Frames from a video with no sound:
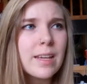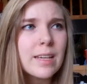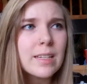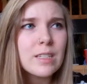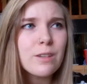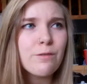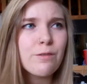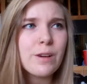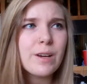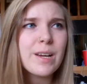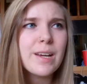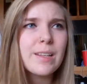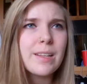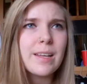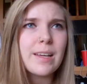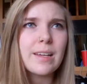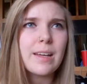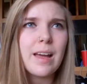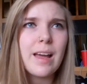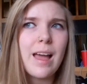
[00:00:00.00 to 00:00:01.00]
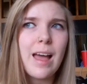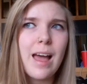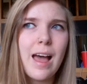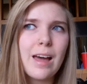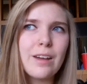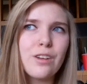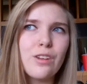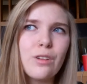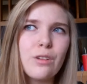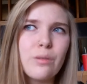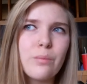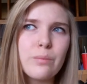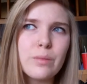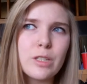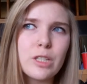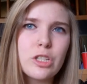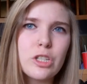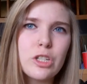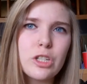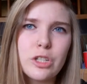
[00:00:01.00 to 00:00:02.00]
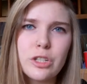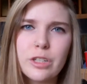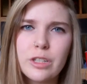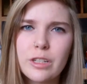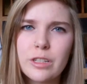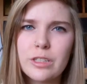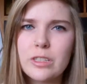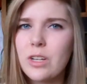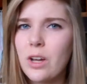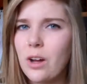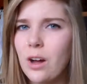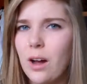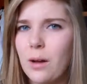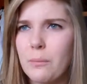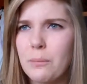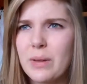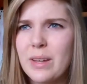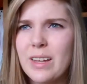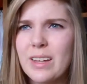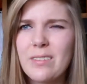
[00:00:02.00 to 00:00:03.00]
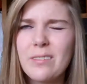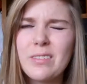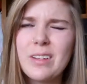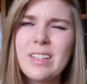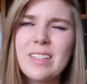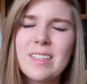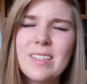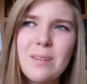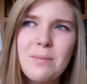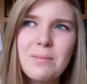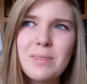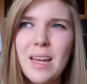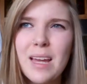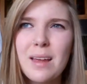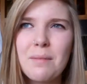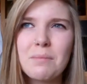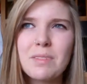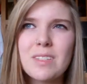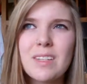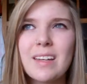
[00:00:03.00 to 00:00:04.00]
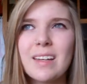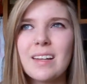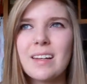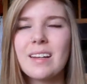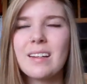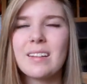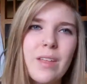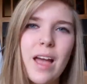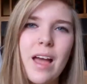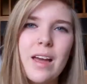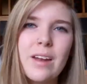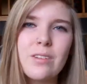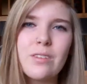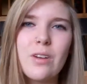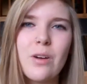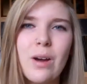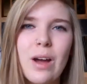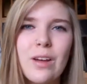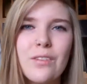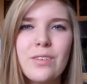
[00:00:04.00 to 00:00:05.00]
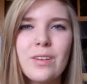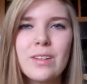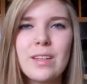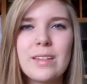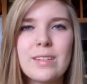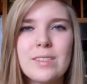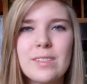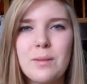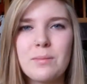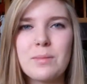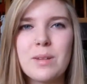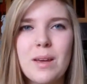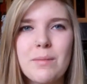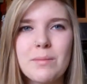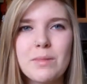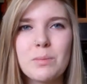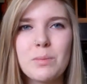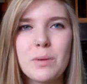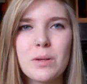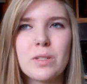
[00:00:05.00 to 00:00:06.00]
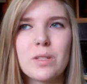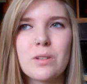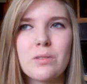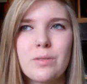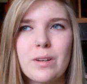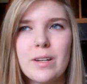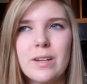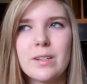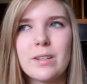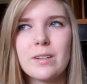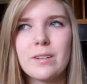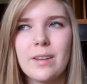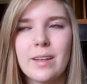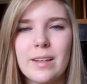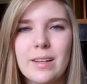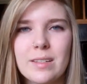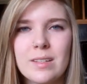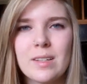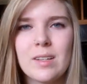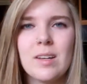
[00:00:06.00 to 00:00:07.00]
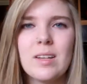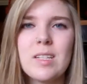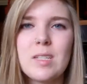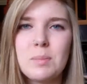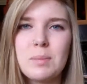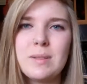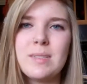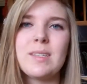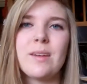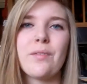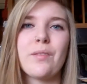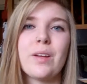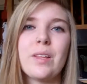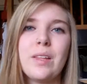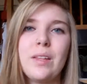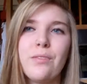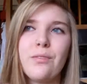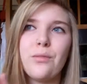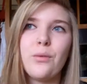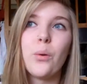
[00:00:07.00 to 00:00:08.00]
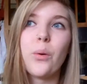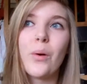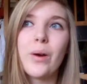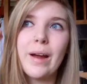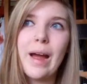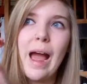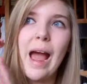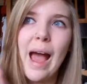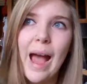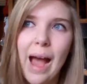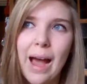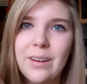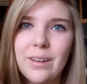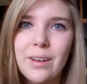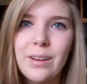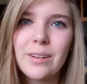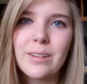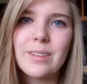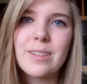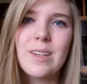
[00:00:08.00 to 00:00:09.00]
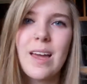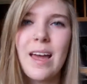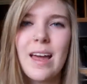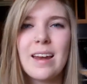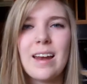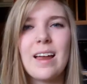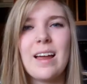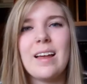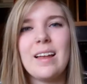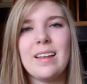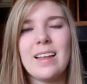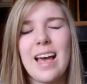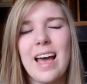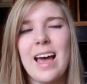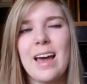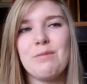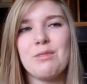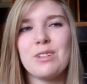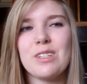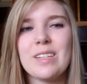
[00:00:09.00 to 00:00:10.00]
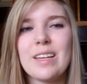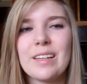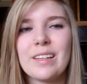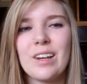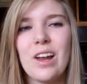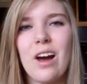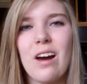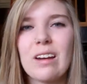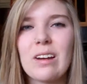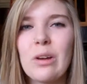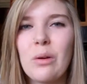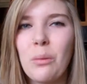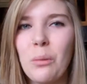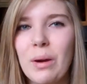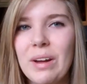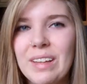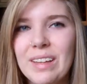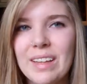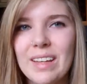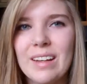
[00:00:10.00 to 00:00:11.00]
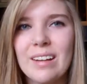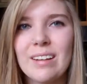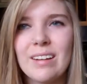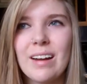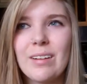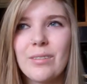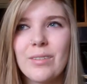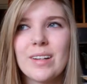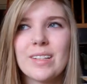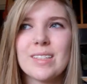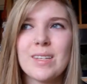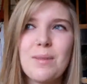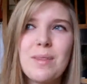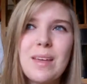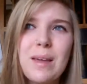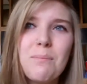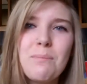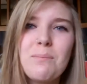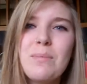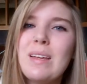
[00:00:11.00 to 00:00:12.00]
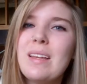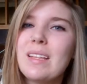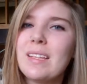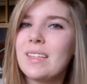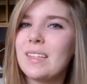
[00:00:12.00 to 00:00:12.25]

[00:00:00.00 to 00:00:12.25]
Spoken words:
it's a very, like, adult, mature topic, which sometimes, like, I don't know, I feel like sometimes books are written, like, specifically for adults, and I'm just, like, not quite there. I want something a bit